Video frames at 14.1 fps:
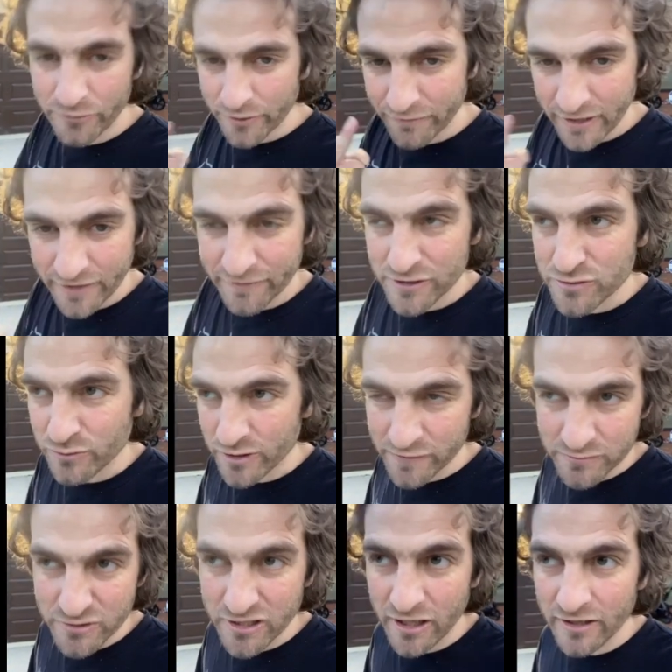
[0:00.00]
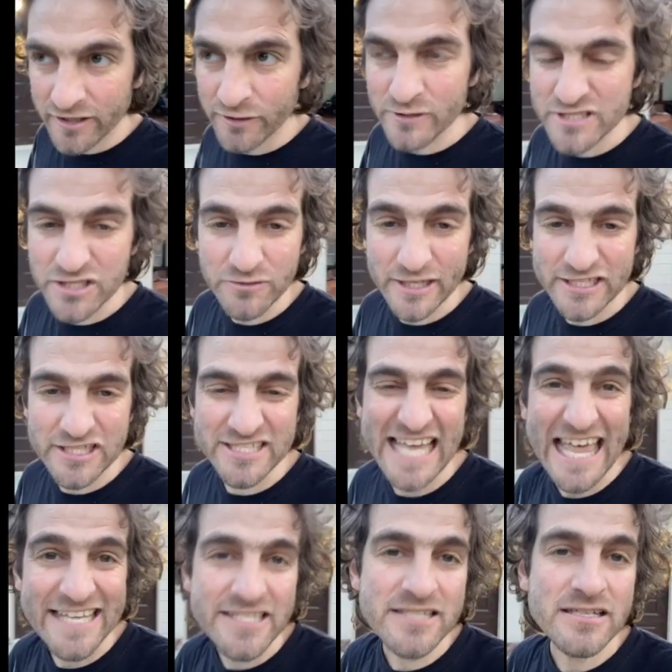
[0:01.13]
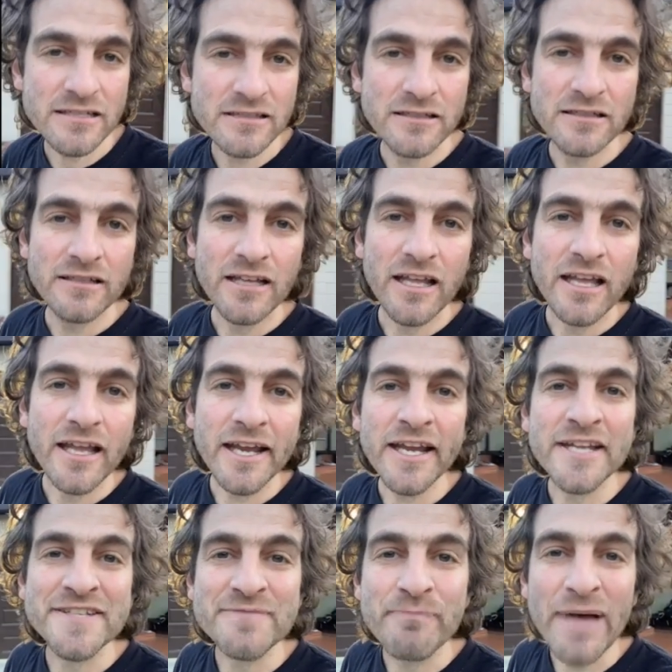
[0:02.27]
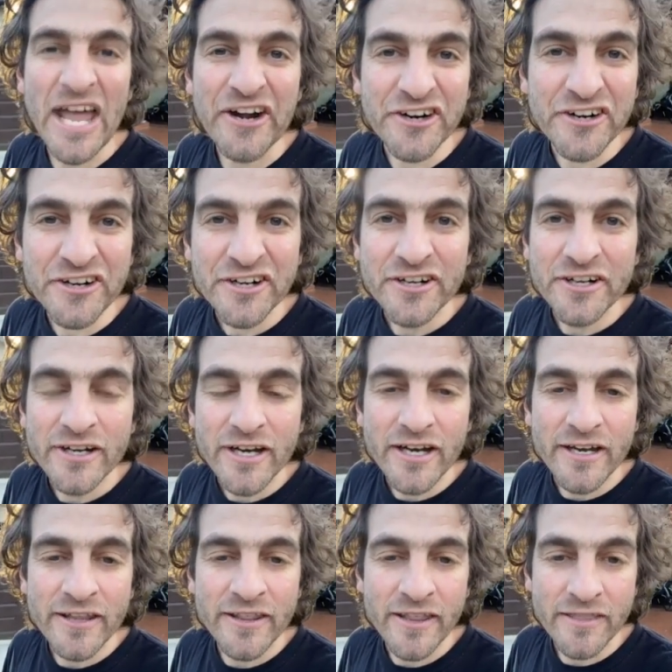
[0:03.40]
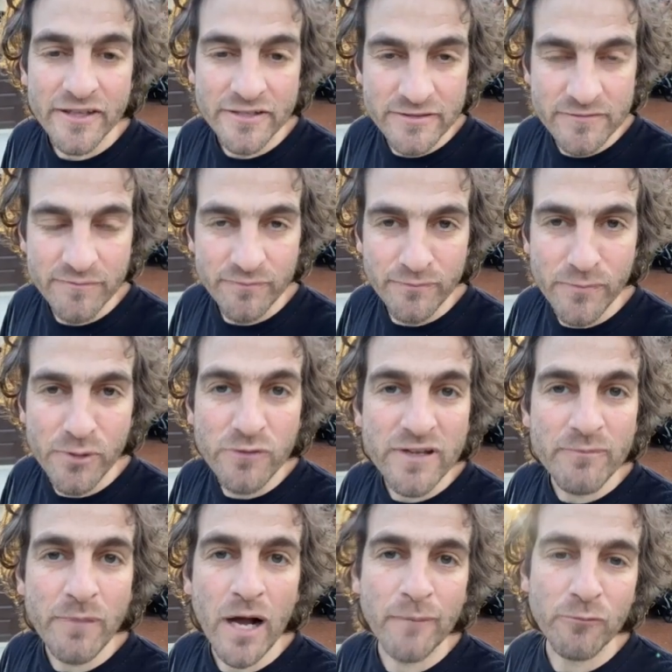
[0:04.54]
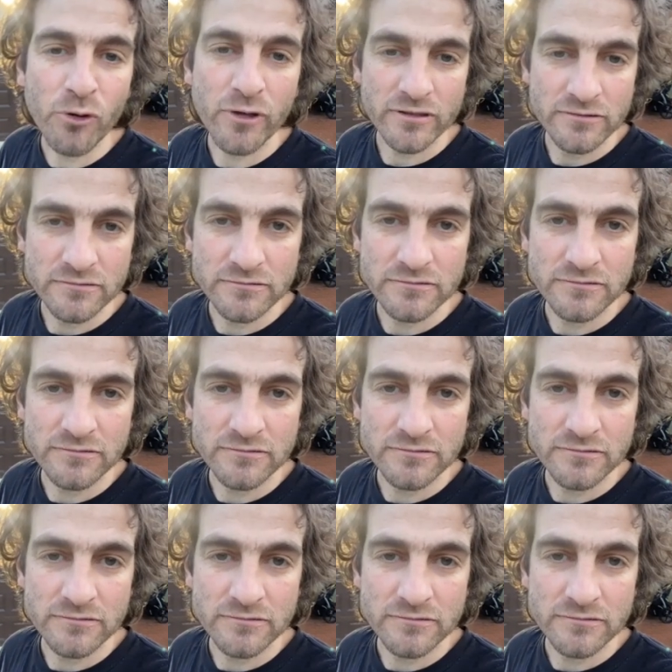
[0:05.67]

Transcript: three flavors, one of them's garlic, one's just right. She says it's better than the movie popcorn.